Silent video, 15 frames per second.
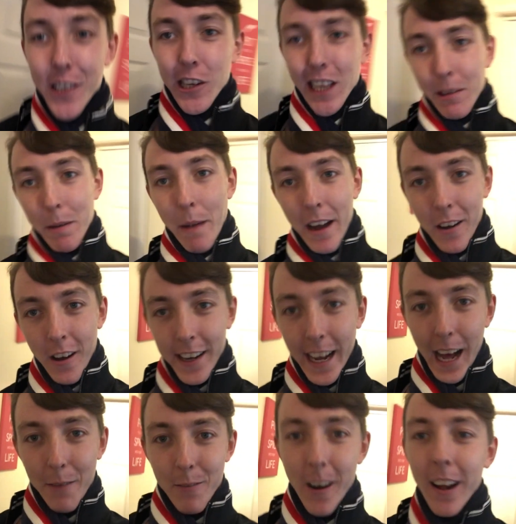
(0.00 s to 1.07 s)
good to be back on
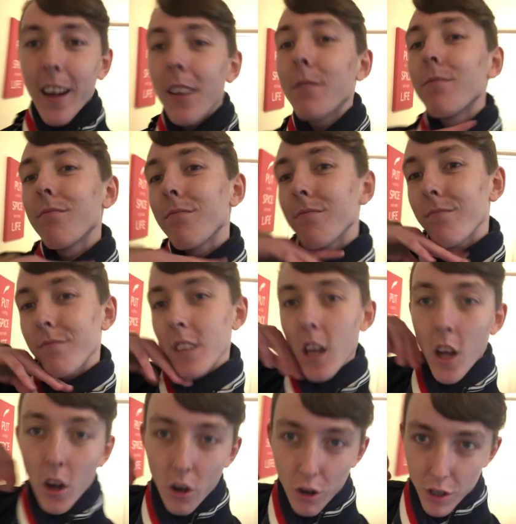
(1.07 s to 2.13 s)
camera.
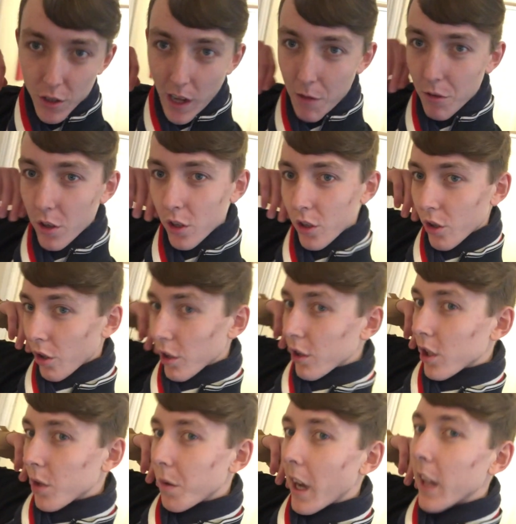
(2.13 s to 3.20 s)
Also, how good
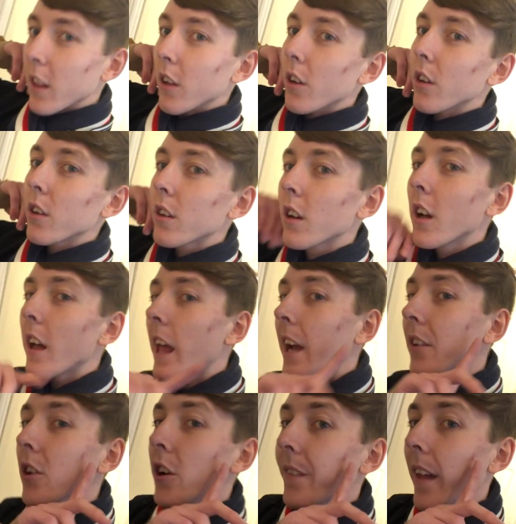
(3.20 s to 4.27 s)
do I look?
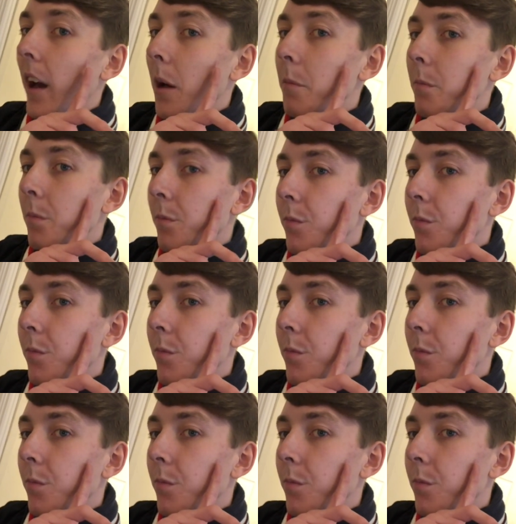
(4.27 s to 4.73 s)
Ignore that.